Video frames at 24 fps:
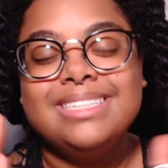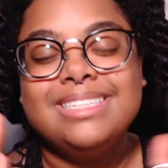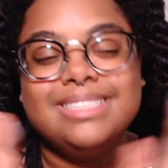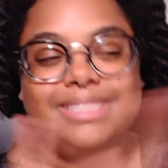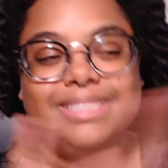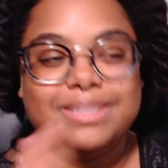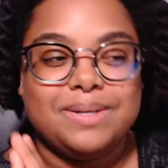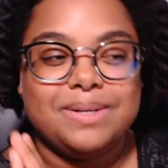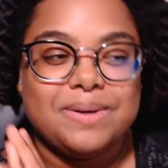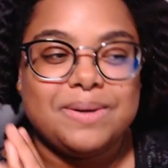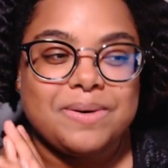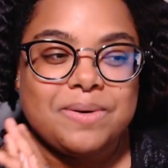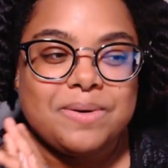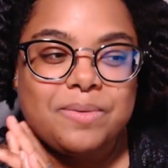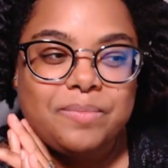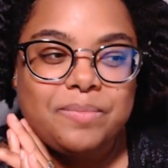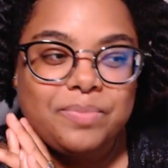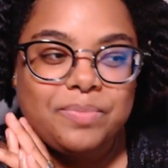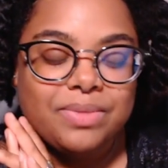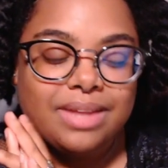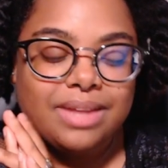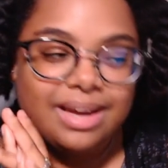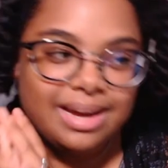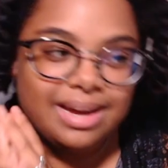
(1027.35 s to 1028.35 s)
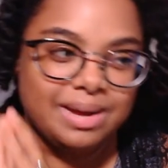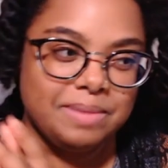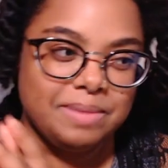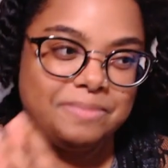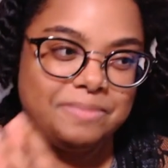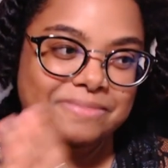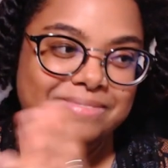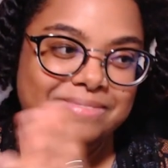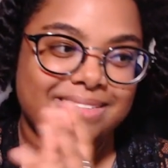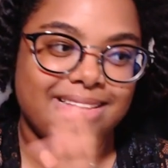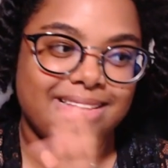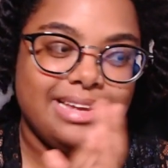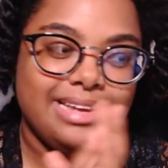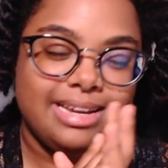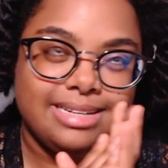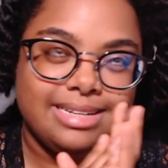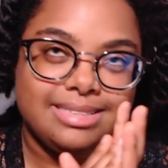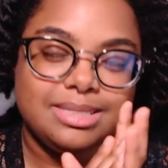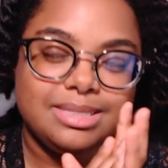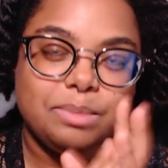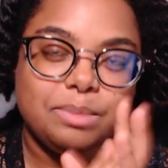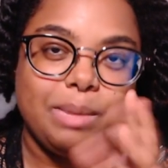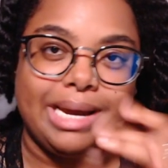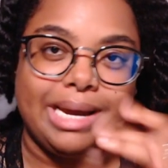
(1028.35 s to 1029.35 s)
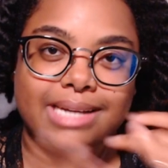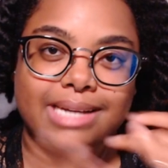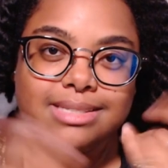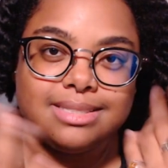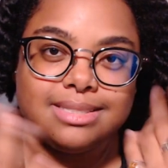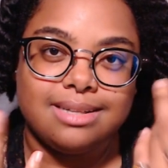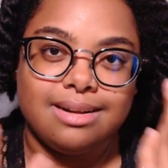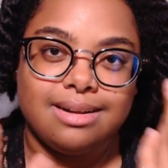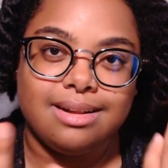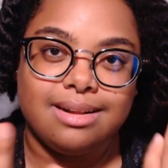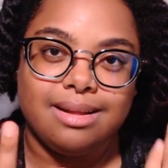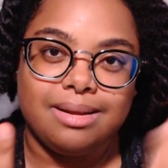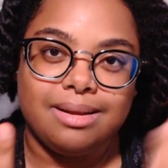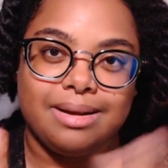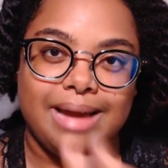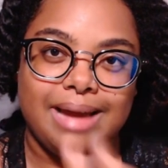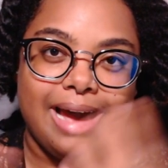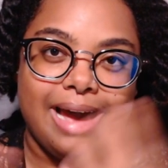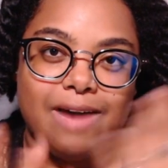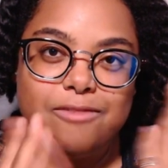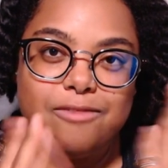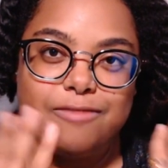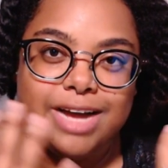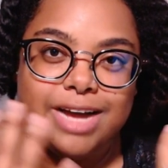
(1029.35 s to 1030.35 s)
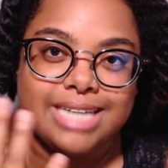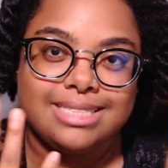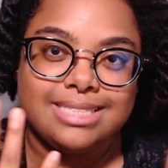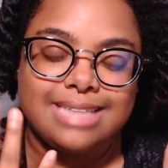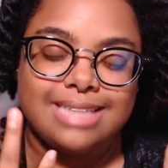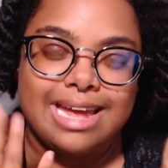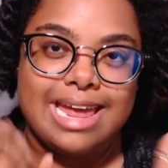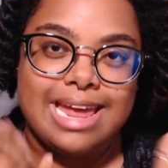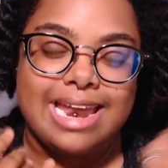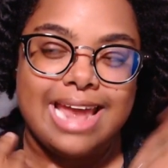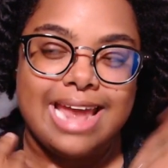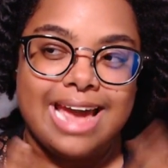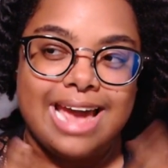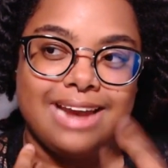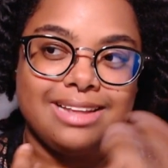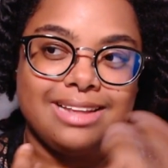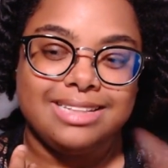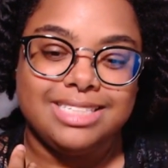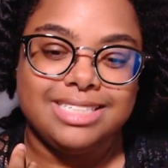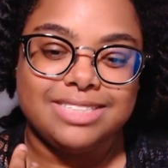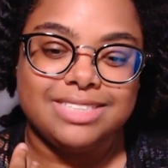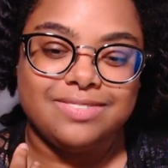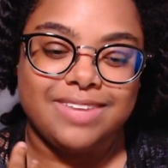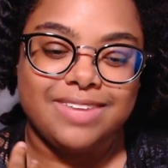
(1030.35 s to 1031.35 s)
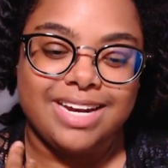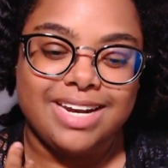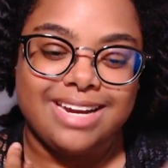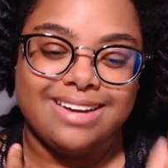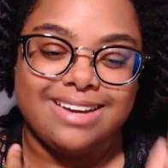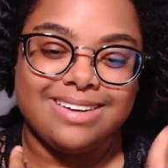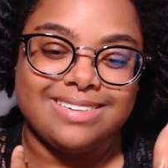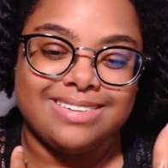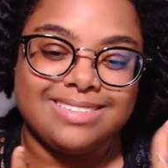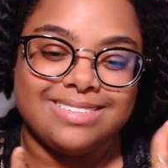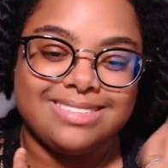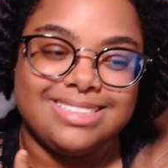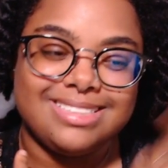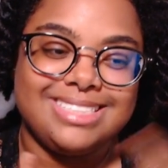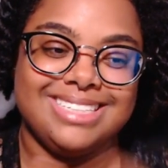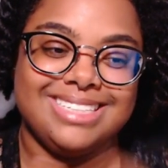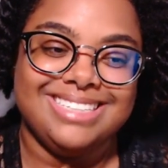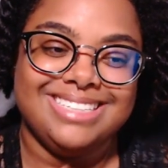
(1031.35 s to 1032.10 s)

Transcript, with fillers: So um, it depends all on how fast I can edit these videos.